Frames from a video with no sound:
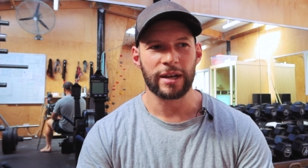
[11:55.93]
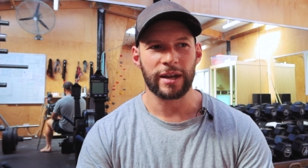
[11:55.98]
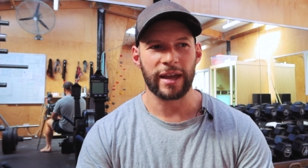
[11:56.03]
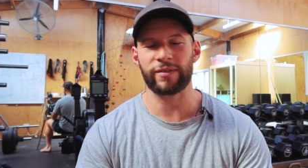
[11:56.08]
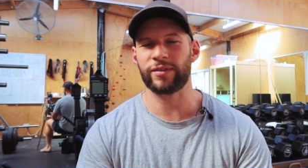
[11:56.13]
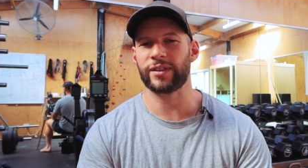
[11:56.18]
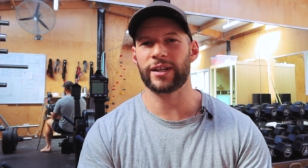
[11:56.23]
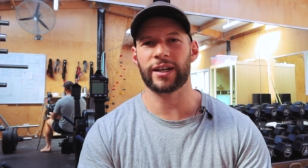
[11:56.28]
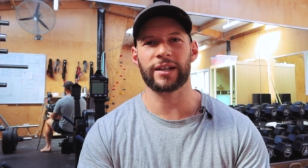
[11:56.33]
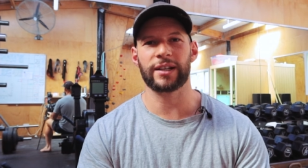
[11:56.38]

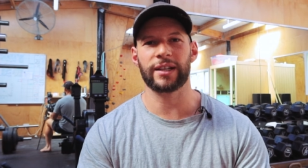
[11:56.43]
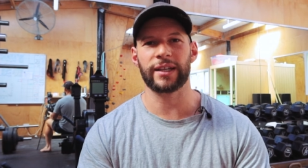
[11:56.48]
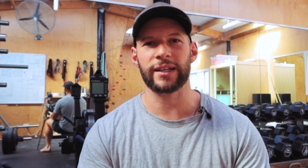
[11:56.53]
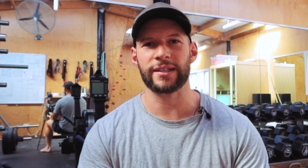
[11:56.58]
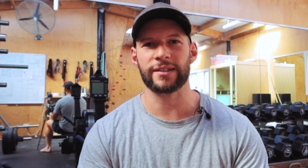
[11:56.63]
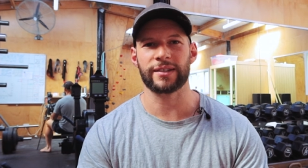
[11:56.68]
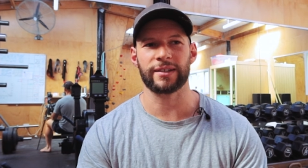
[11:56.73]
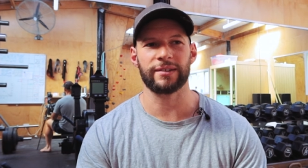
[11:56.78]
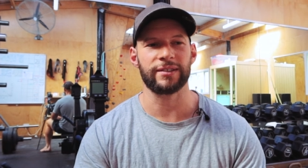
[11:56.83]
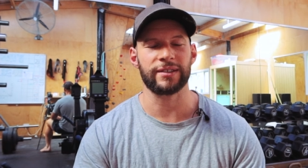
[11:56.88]
Haven't done
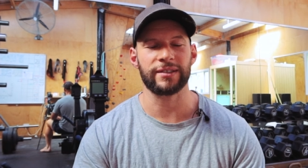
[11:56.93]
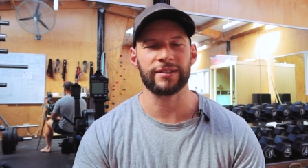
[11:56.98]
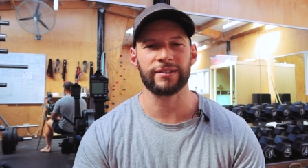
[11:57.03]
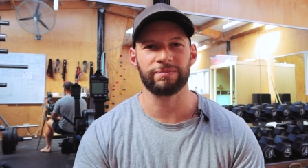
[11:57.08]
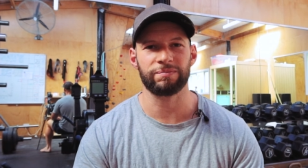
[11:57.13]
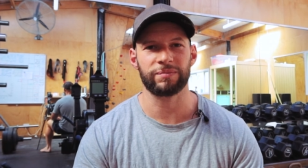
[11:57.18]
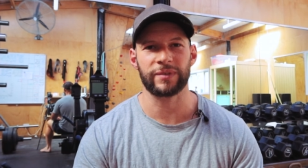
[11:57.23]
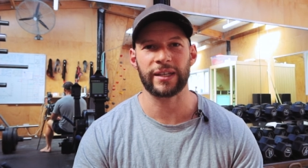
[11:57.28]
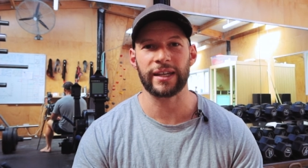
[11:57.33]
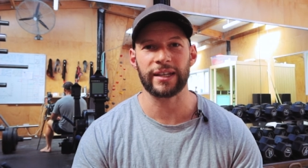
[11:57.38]
cleans in
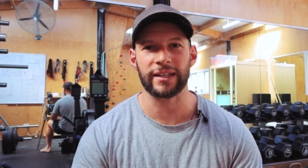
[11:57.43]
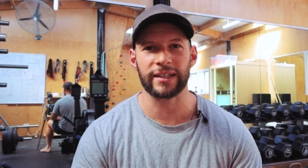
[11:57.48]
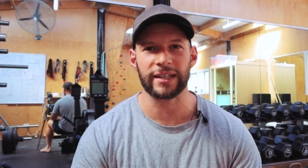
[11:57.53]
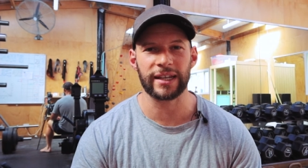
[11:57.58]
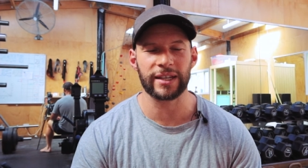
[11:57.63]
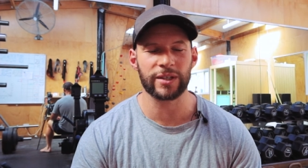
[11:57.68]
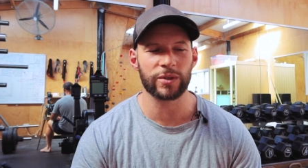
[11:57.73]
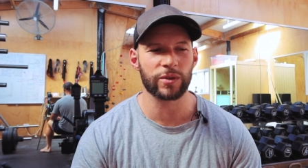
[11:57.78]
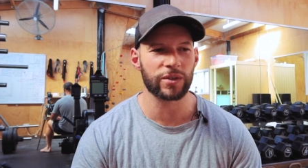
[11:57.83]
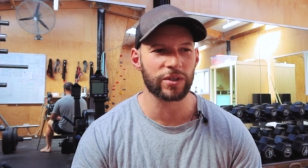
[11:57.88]
10
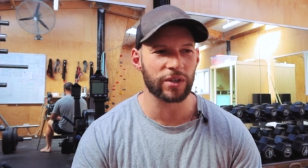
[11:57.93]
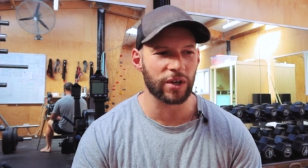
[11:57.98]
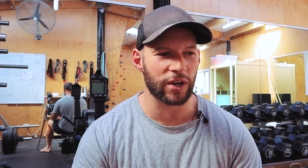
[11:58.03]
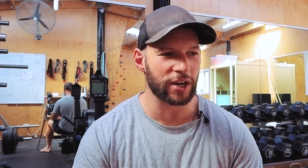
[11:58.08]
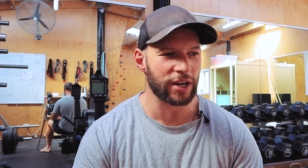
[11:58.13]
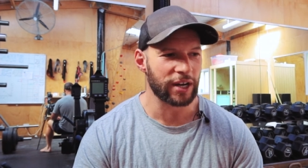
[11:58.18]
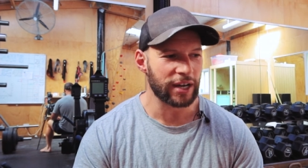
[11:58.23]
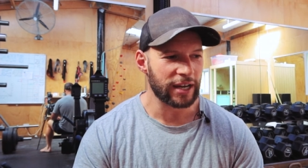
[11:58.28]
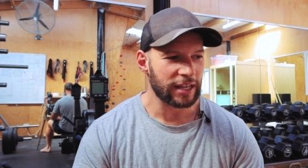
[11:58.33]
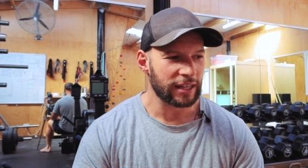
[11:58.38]
years or
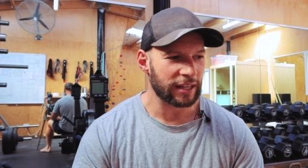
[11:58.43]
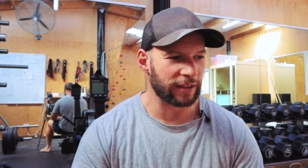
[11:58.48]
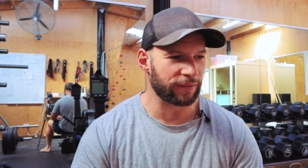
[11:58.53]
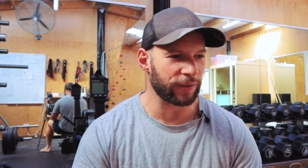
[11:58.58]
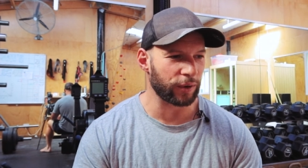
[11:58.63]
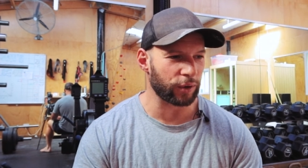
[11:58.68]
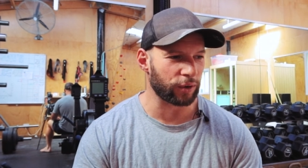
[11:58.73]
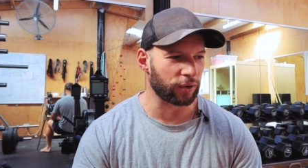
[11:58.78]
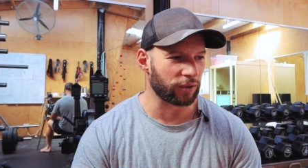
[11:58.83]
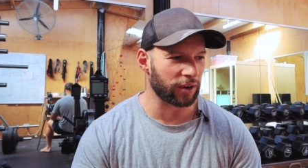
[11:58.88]
so. They
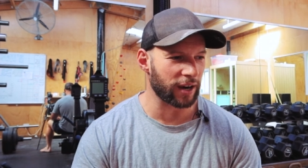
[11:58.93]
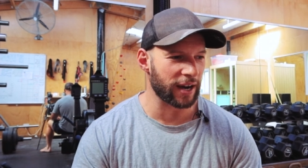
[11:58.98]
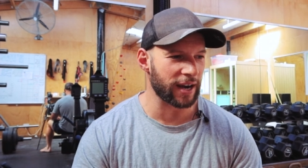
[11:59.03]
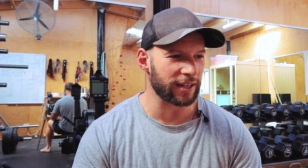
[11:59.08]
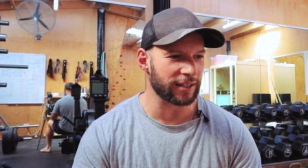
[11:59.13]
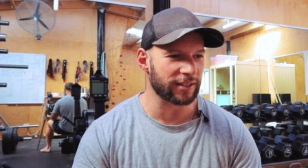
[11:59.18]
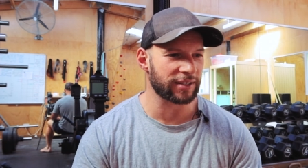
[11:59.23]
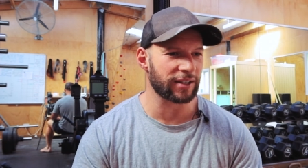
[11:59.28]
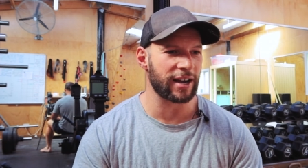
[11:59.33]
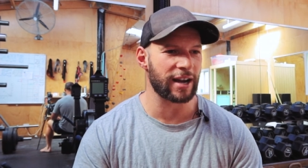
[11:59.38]
felt all right
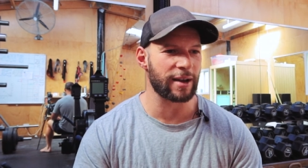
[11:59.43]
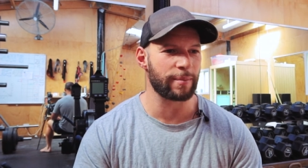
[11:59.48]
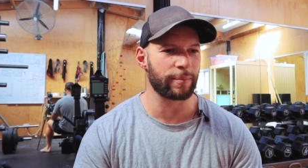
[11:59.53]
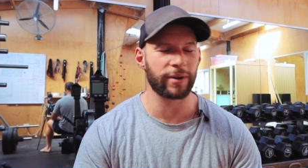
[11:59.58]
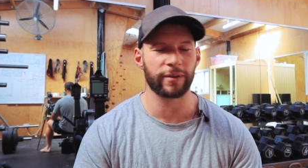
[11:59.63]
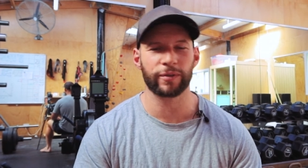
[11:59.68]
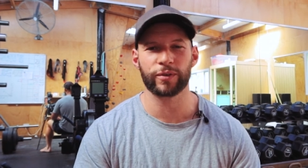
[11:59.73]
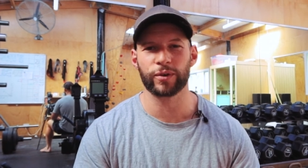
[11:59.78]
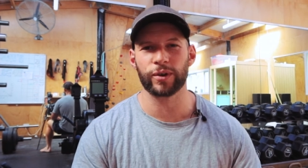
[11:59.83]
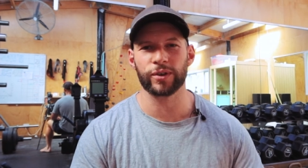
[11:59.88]
at the time,
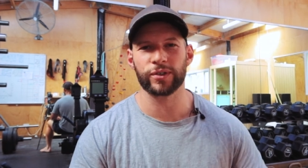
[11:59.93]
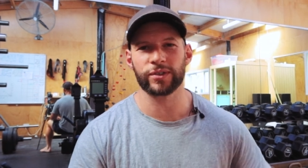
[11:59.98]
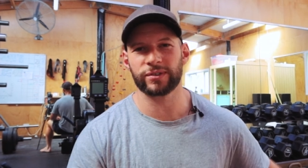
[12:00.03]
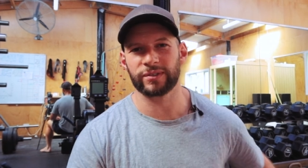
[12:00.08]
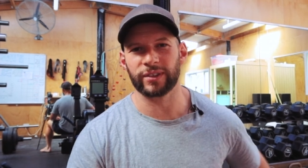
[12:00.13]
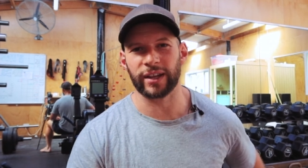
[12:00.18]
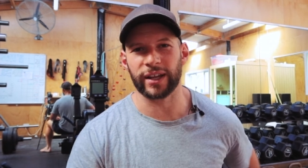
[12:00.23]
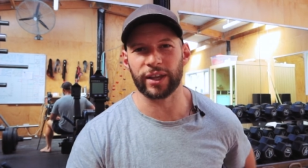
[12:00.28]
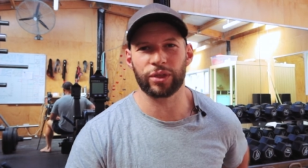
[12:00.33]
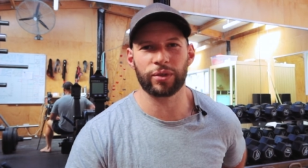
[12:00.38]
but of course,
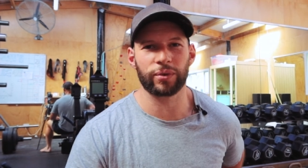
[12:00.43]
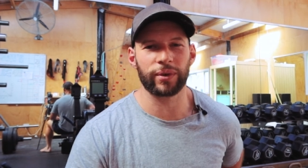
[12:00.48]
like